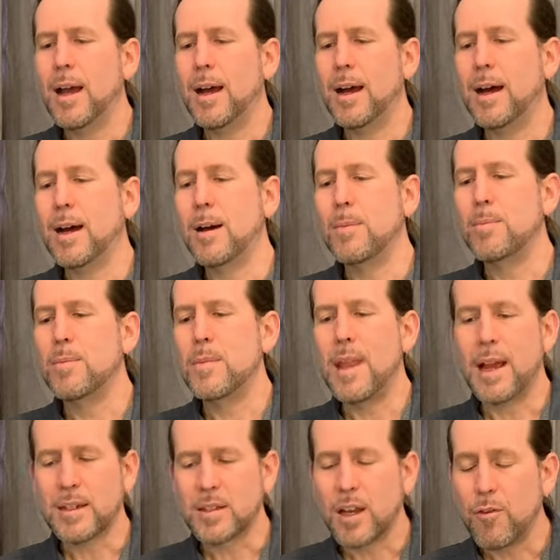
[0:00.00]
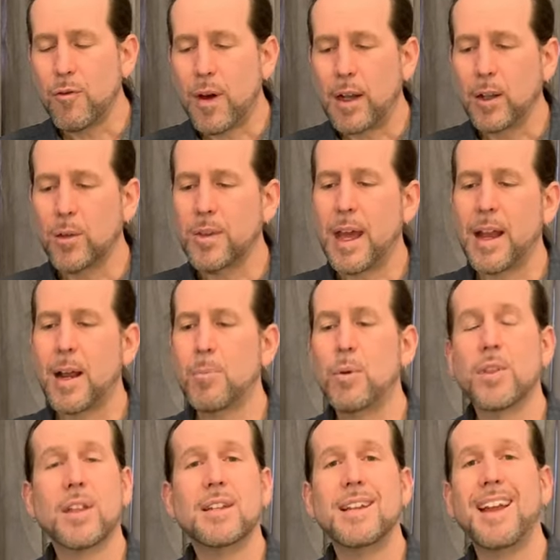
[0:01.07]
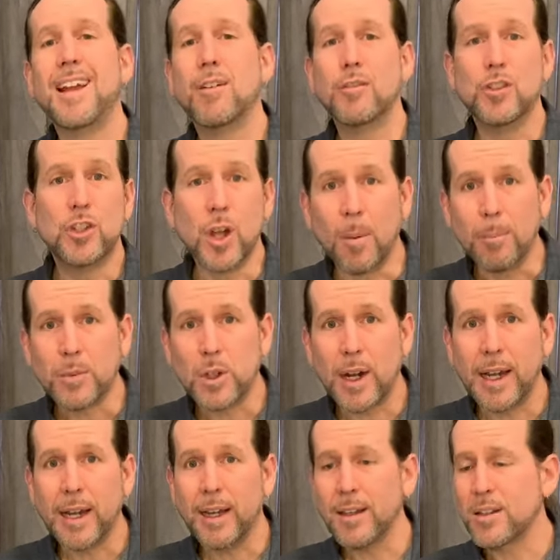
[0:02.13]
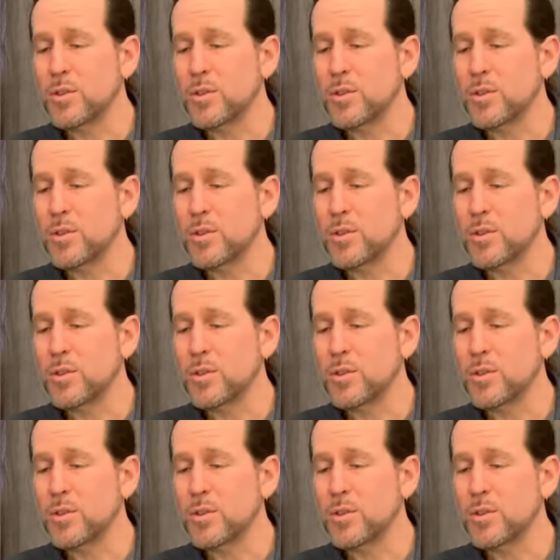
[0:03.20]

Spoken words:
Next, I followed that up with a day of jump training.